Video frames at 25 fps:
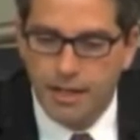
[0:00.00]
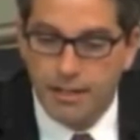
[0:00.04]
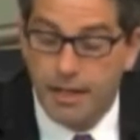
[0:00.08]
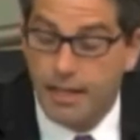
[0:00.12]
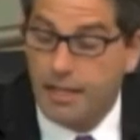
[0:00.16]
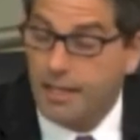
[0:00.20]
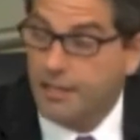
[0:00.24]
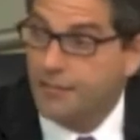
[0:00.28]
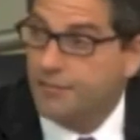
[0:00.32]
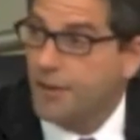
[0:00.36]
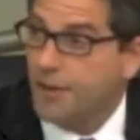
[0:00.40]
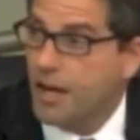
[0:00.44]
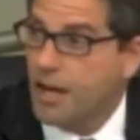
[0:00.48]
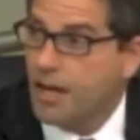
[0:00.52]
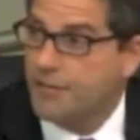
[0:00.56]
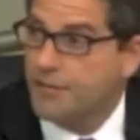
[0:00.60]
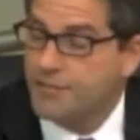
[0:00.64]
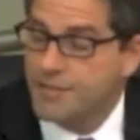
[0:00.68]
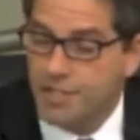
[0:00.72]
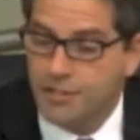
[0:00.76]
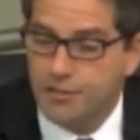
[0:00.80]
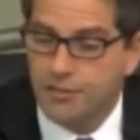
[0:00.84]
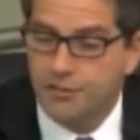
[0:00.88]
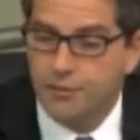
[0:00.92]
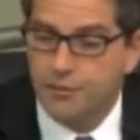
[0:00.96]

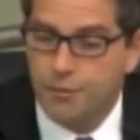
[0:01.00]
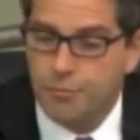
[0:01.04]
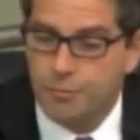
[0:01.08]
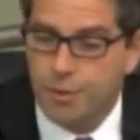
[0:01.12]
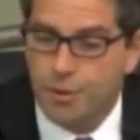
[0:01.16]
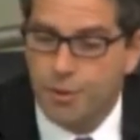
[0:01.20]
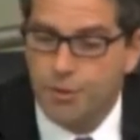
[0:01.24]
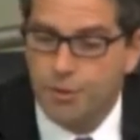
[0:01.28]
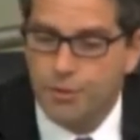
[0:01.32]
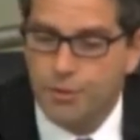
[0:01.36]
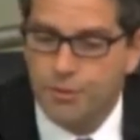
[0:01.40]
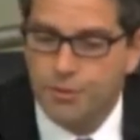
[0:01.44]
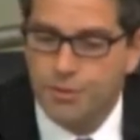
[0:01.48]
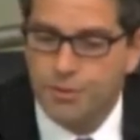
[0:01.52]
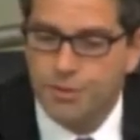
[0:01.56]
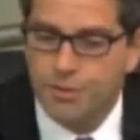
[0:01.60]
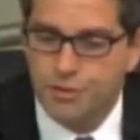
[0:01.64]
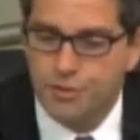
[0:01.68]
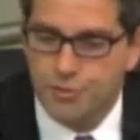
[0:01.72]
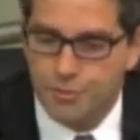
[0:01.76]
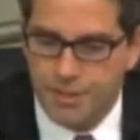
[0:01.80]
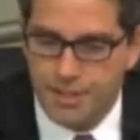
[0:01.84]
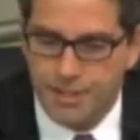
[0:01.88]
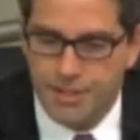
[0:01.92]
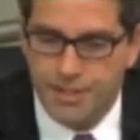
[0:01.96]
95 telephone poles
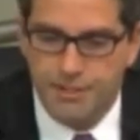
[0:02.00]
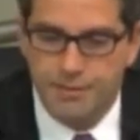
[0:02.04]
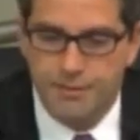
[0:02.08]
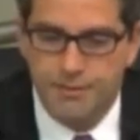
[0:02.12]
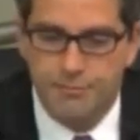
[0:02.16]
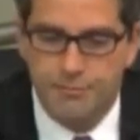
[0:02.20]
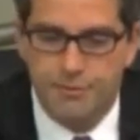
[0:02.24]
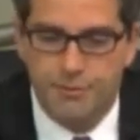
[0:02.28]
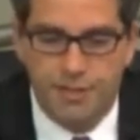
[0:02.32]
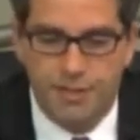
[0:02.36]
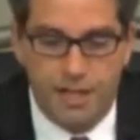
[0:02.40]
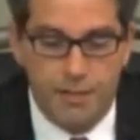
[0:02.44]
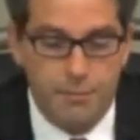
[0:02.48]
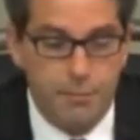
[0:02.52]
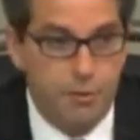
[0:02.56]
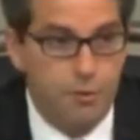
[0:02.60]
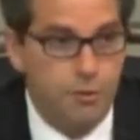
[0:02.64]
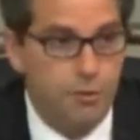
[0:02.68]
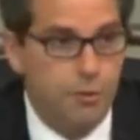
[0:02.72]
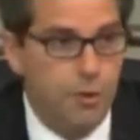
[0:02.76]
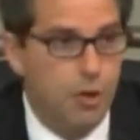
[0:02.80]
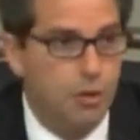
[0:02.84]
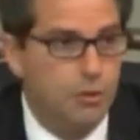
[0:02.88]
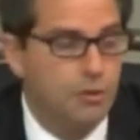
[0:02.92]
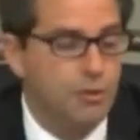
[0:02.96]
treated with a
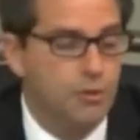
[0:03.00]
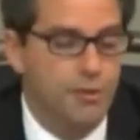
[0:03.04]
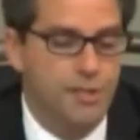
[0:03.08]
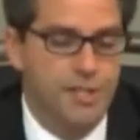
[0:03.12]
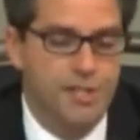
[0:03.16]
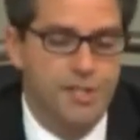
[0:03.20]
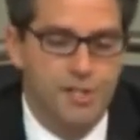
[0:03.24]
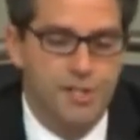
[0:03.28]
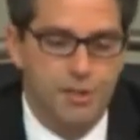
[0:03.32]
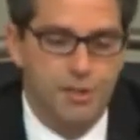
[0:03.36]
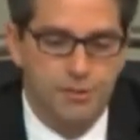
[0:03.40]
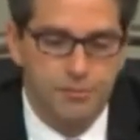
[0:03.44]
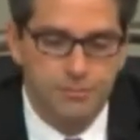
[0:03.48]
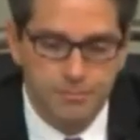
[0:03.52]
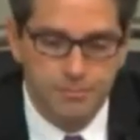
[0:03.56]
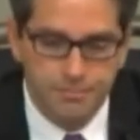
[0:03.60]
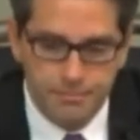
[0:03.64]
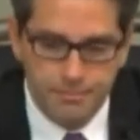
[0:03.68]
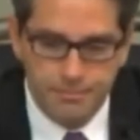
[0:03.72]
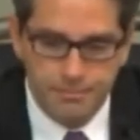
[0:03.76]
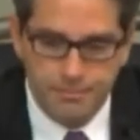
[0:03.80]
chemical called creosote,